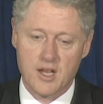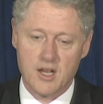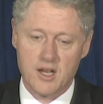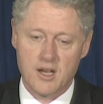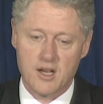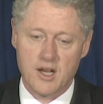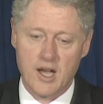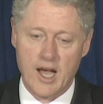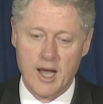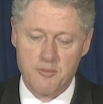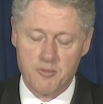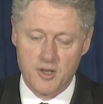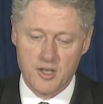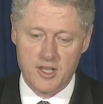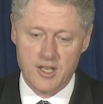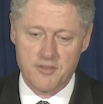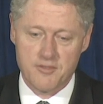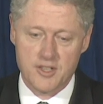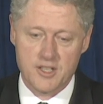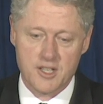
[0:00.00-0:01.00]
I
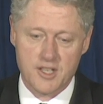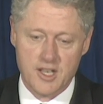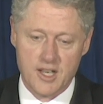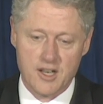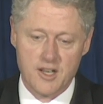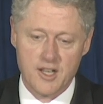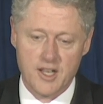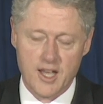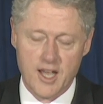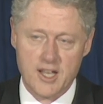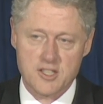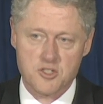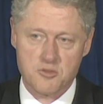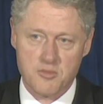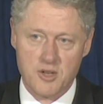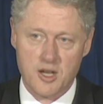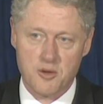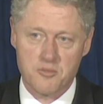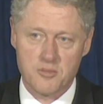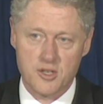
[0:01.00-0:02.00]
believe that the
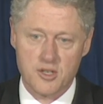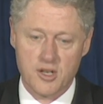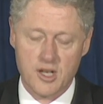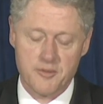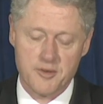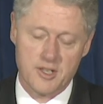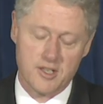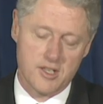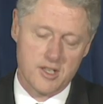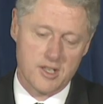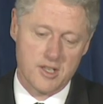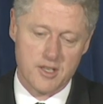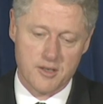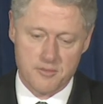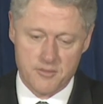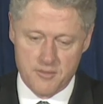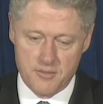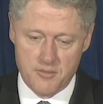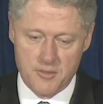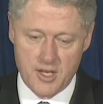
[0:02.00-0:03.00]
Kennedy-Kassebaum bill, the
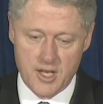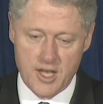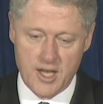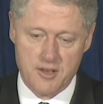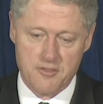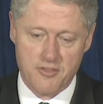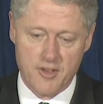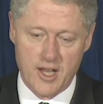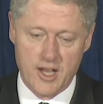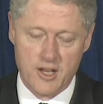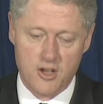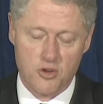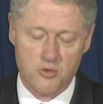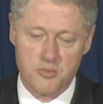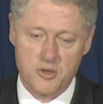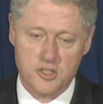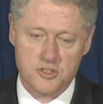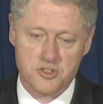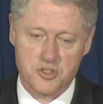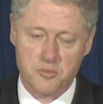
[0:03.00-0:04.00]
McCain-Feingold
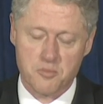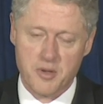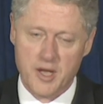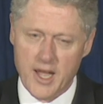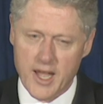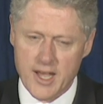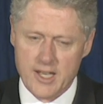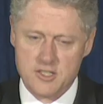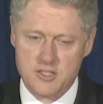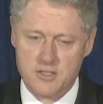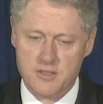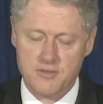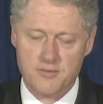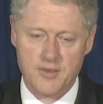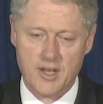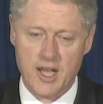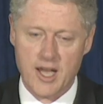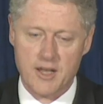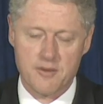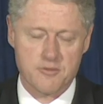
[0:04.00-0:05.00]
bill should pass.
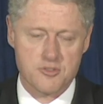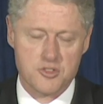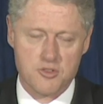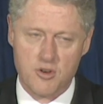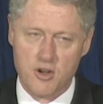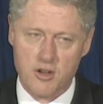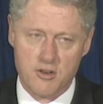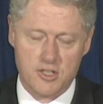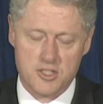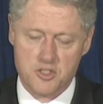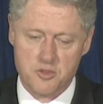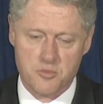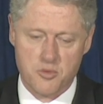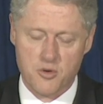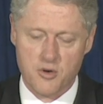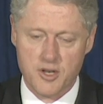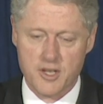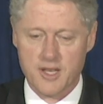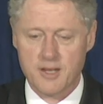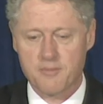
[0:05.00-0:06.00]
I'm strongly
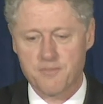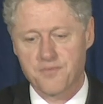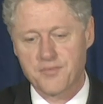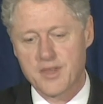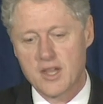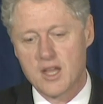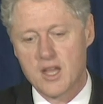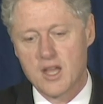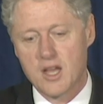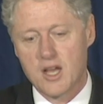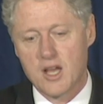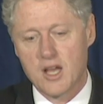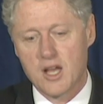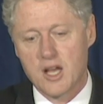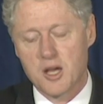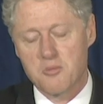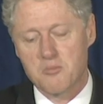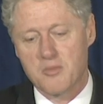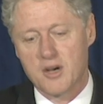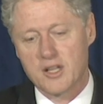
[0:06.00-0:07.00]
supporting it.
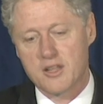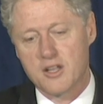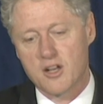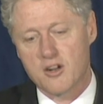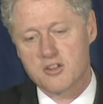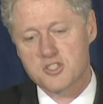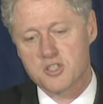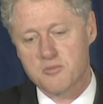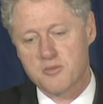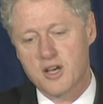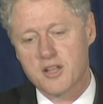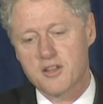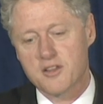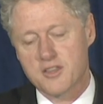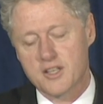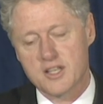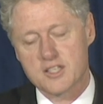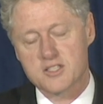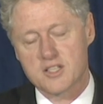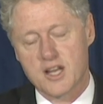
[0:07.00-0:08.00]
But there are some other
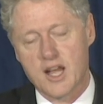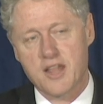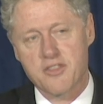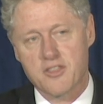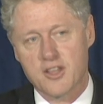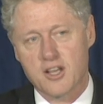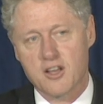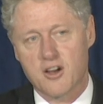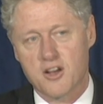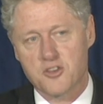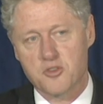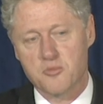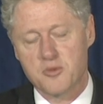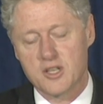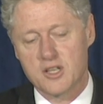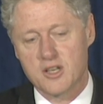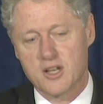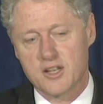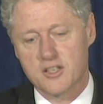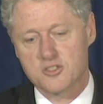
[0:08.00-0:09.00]
things that I think ought to
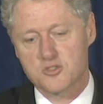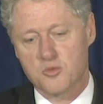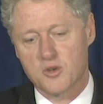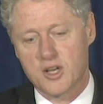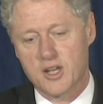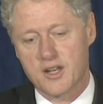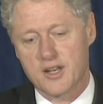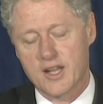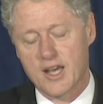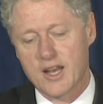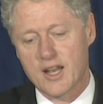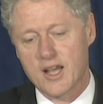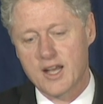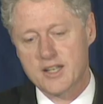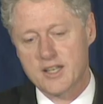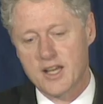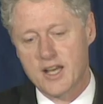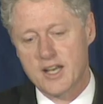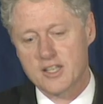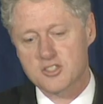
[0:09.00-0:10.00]
be done as well, and I'd like
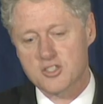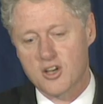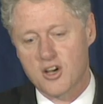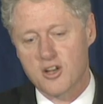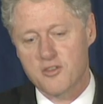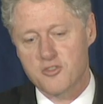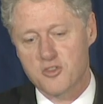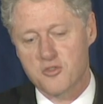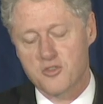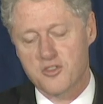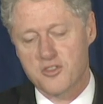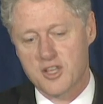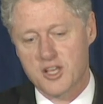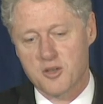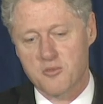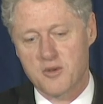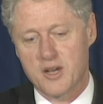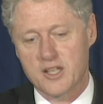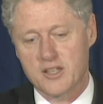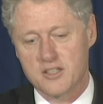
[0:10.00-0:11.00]
to ask all of you to
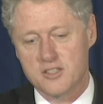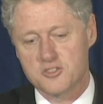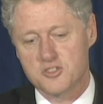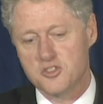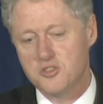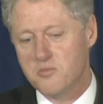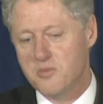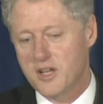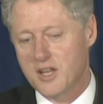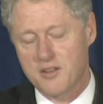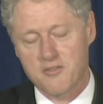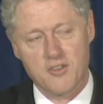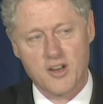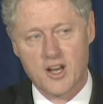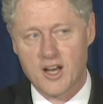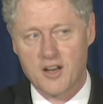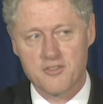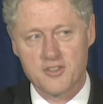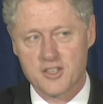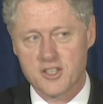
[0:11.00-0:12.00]
think about this. You've been
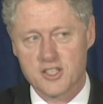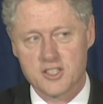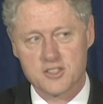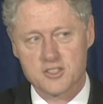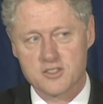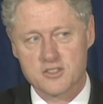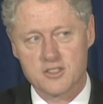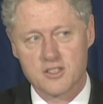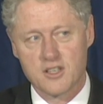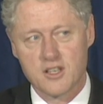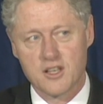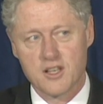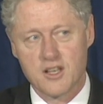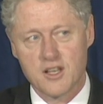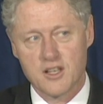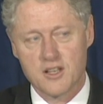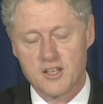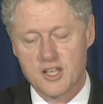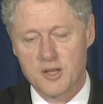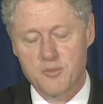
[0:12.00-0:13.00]
involved in this
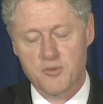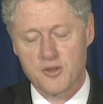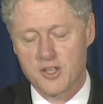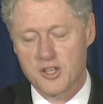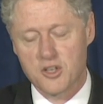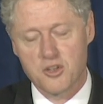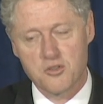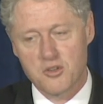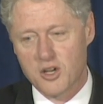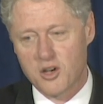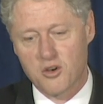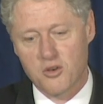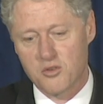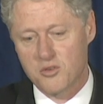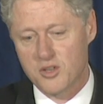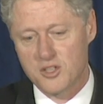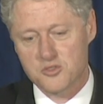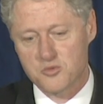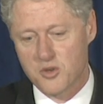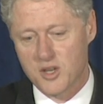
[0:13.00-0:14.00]
deeply. You
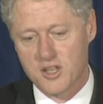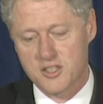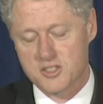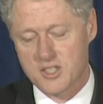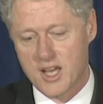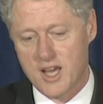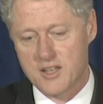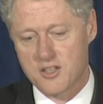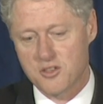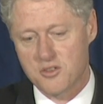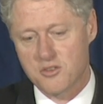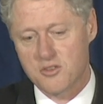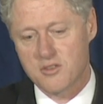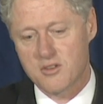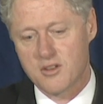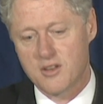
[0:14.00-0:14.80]
know as well as I do